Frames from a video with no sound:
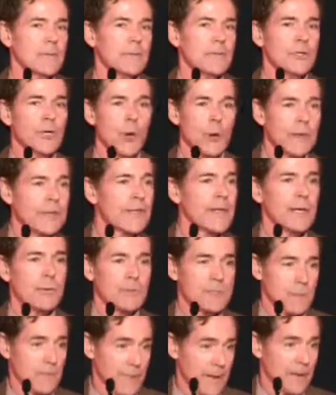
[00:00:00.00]
knowing that it
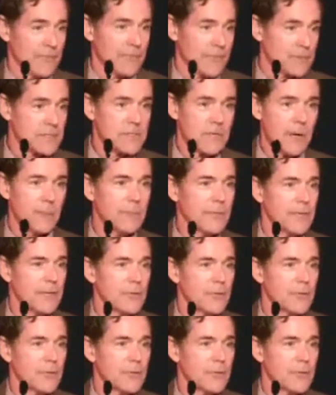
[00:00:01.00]
was about this company.